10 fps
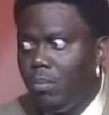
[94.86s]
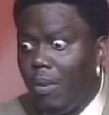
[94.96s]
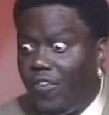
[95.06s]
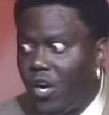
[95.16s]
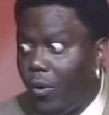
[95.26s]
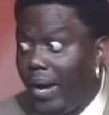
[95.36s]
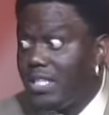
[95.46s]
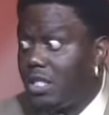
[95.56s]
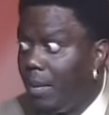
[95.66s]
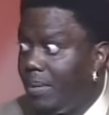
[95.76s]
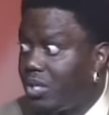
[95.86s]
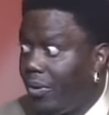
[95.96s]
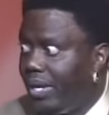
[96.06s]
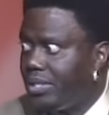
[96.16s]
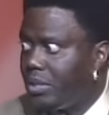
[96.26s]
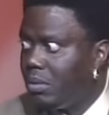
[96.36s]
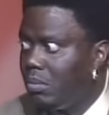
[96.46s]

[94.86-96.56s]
Motherfucker crazy son of a bitch, crazy.